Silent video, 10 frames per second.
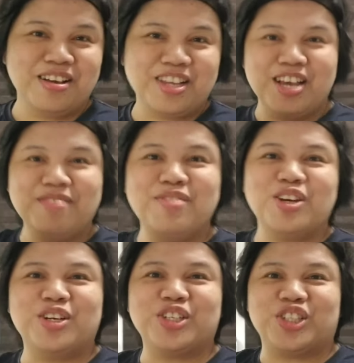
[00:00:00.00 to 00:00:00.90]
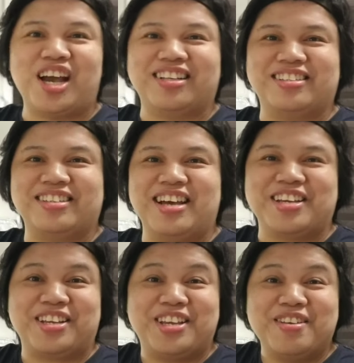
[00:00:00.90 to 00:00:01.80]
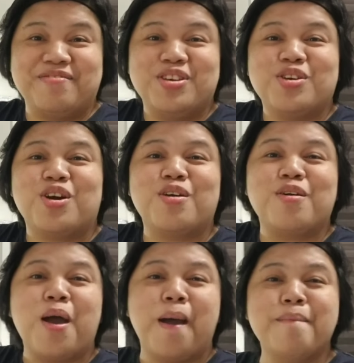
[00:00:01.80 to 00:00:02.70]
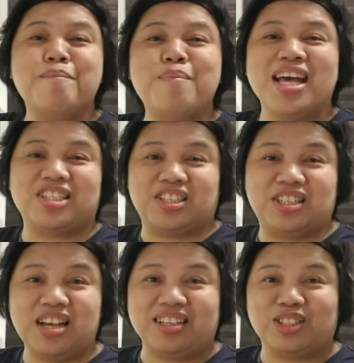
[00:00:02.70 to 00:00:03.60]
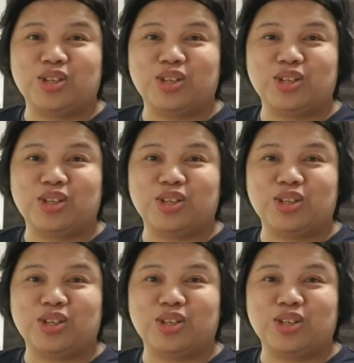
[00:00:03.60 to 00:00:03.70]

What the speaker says: give your shot, like give your best shot